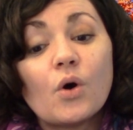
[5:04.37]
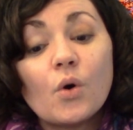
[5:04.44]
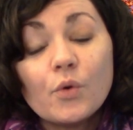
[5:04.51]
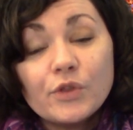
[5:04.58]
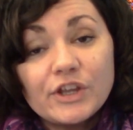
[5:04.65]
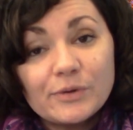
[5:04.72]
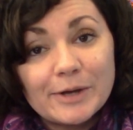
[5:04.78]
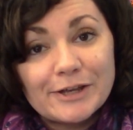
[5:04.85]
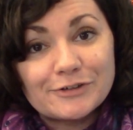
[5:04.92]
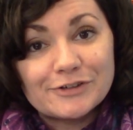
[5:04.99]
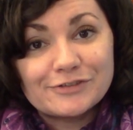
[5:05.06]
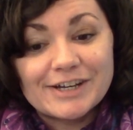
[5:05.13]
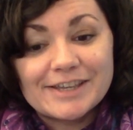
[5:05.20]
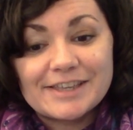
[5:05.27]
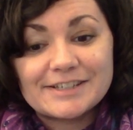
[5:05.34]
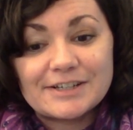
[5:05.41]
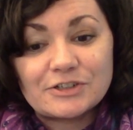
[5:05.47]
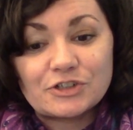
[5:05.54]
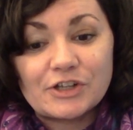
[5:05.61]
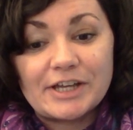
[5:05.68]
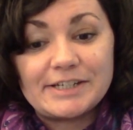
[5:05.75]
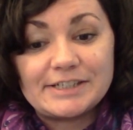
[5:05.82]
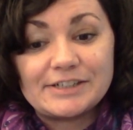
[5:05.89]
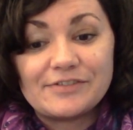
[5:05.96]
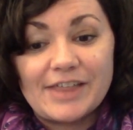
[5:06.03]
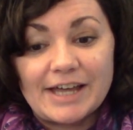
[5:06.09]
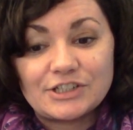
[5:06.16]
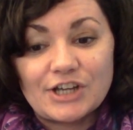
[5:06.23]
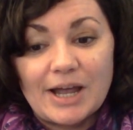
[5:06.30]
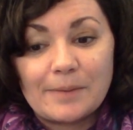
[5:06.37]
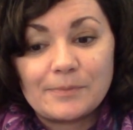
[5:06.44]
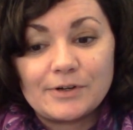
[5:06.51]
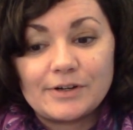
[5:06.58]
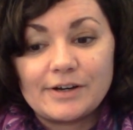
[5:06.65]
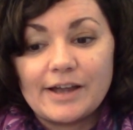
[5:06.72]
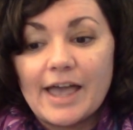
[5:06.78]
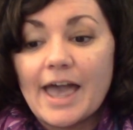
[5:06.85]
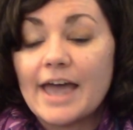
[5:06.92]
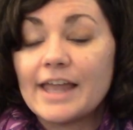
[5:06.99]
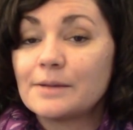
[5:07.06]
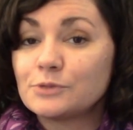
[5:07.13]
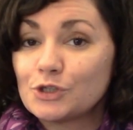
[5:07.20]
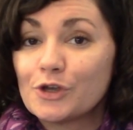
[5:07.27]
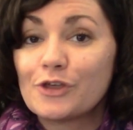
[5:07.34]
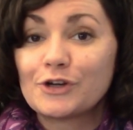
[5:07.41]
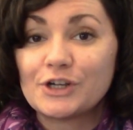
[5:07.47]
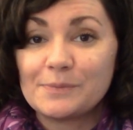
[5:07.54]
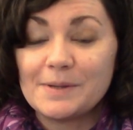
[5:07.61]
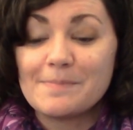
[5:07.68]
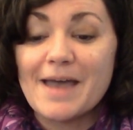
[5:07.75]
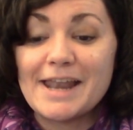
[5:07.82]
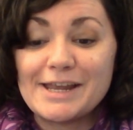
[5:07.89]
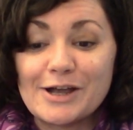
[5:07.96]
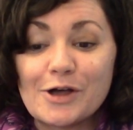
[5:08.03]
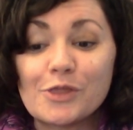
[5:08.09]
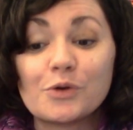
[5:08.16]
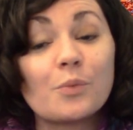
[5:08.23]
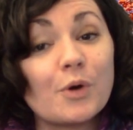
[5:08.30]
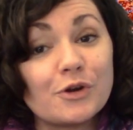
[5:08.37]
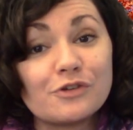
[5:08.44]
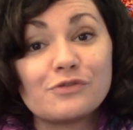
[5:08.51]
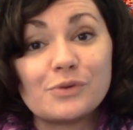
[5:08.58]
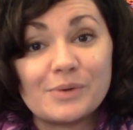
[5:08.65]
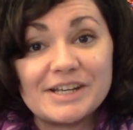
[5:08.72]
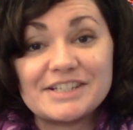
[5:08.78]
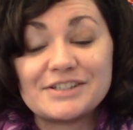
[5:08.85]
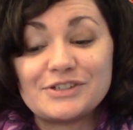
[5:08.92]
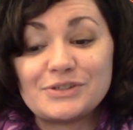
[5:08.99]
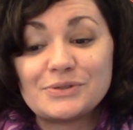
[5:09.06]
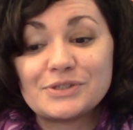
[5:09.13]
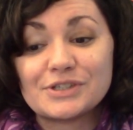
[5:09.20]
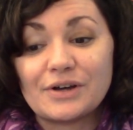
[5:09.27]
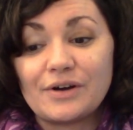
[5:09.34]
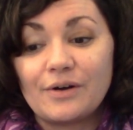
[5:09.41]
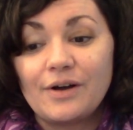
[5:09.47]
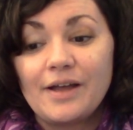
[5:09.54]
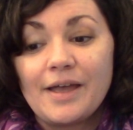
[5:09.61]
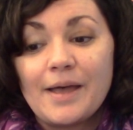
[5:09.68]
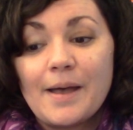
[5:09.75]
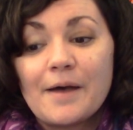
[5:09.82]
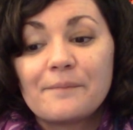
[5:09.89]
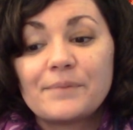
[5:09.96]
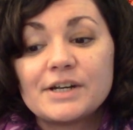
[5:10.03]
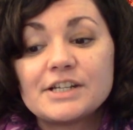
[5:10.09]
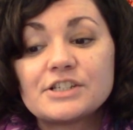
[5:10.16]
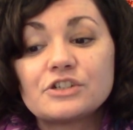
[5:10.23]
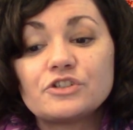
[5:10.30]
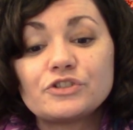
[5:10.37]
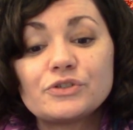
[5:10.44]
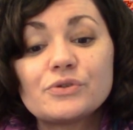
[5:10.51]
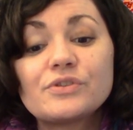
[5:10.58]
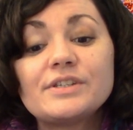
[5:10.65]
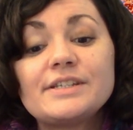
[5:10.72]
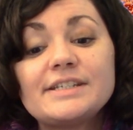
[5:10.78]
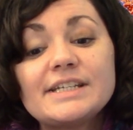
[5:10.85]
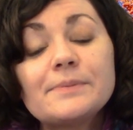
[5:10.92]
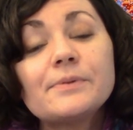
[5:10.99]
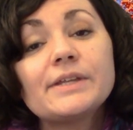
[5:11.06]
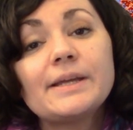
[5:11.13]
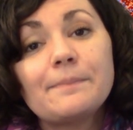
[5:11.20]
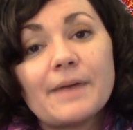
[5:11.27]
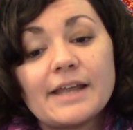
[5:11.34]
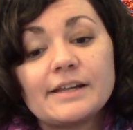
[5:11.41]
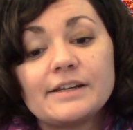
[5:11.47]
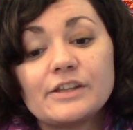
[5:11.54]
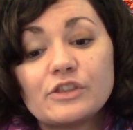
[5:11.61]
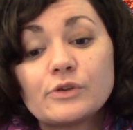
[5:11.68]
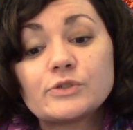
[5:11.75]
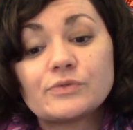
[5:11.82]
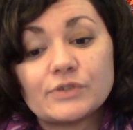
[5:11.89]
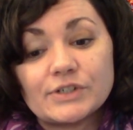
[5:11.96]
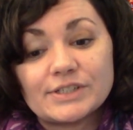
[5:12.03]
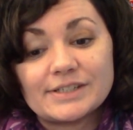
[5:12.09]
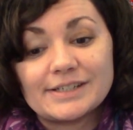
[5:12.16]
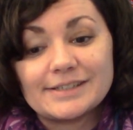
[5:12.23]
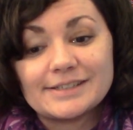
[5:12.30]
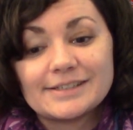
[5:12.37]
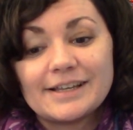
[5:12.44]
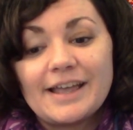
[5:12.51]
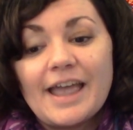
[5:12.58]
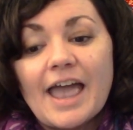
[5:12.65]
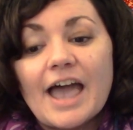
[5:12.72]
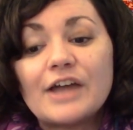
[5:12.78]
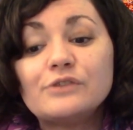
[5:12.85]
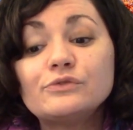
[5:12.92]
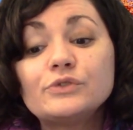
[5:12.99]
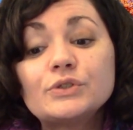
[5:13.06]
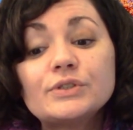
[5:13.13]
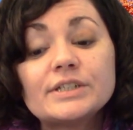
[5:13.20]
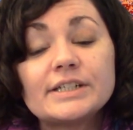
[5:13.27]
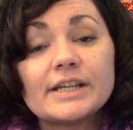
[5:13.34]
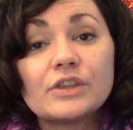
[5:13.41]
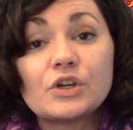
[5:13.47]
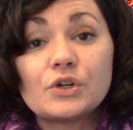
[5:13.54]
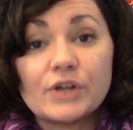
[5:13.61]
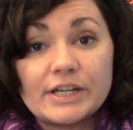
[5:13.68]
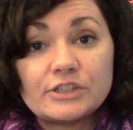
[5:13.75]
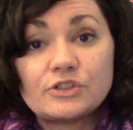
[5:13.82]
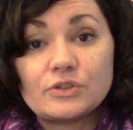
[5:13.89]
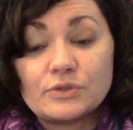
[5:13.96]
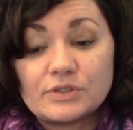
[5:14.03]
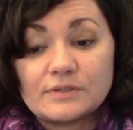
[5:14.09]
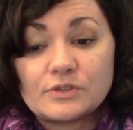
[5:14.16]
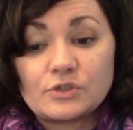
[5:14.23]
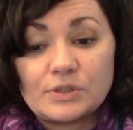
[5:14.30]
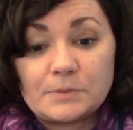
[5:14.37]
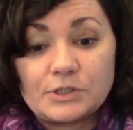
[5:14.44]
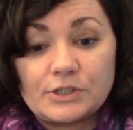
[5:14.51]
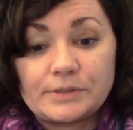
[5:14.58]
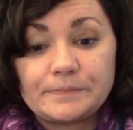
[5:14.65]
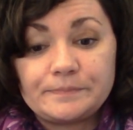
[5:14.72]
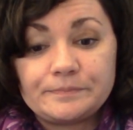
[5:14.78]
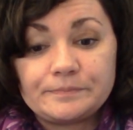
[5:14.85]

only way to reflect the central idea of that chapter, and I'm sure there could be many other wonderful ways to do so, but it is a truth deeply embedded in those verses and rooted in the great truths of Scripture.